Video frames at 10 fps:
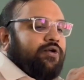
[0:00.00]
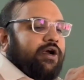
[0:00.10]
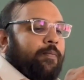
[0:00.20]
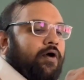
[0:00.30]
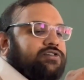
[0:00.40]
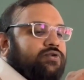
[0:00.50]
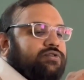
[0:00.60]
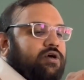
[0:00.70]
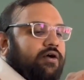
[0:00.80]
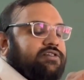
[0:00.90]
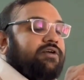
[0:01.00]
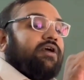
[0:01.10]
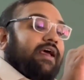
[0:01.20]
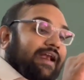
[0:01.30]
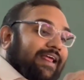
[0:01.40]
unit positive charge
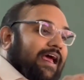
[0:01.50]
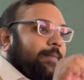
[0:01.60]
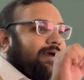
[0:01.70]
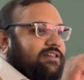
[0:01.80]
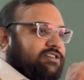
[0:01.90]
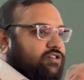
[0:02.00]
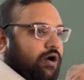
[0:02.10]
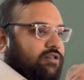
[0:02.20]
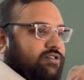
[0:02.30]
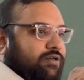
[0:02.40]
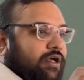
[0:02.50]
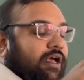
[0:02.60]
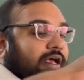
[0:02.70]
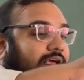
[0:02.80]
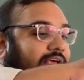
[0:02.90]
nearby this charge
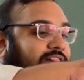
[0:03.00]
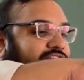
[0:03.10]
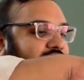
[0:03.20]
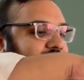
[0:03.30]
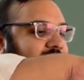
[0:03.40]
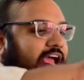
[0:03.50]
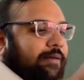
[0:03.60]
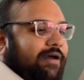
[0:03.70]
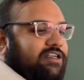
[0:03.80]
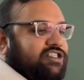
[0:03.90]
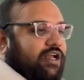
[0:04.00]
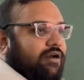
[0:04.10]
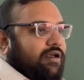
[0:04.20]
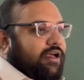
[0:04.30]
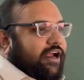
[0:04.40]
in 3
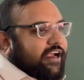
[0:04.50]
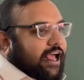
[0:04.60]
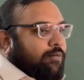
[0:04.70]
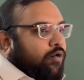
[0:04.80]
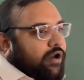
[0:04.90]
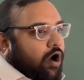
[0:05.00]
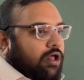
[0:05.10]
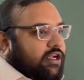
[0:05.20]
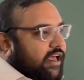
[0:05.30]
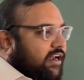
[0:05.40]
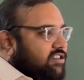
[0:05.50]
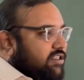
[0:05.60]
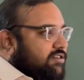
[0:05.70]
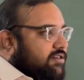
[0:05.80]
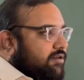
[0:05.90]
dimension, it can move in all the
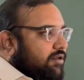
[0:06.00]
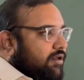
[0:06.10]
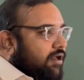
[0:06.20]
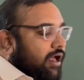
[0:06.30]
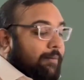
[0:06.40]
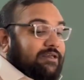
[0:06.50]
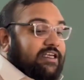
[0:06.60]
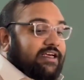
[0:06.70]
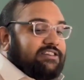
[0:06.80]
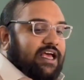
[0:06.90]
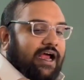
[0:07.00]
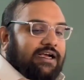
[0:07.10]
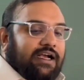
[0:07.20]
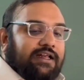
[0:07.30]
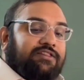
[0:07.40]
directions. This
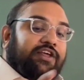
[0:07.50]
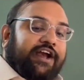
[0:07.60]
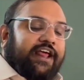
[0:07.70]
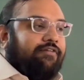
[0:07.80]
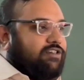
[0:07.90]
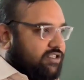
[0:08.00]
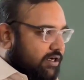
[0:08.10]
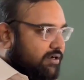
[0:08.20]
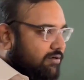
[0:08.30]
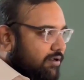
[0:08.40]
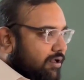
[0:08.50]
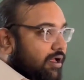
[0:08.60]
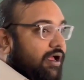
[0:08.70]
exactly in 3D vision,